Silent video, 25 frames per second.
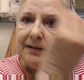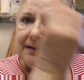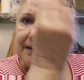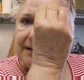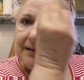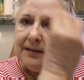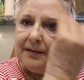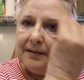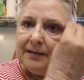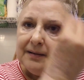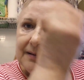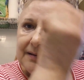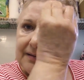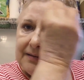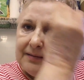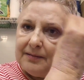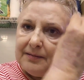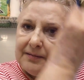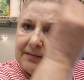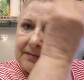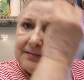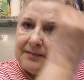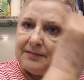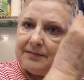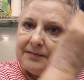
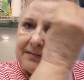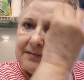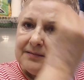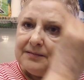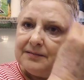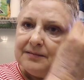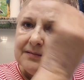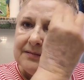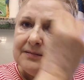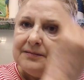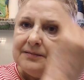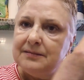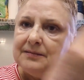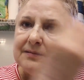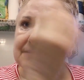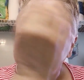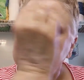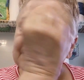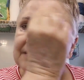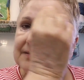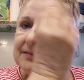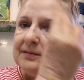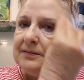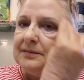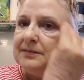
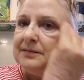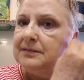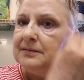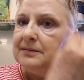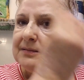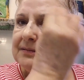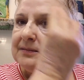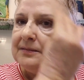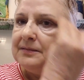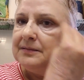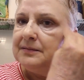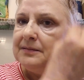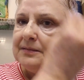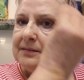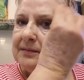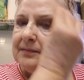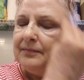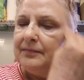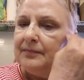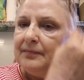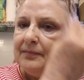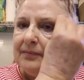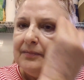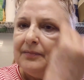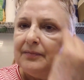
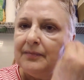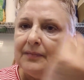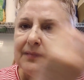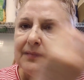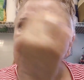No one is speaking in this clip.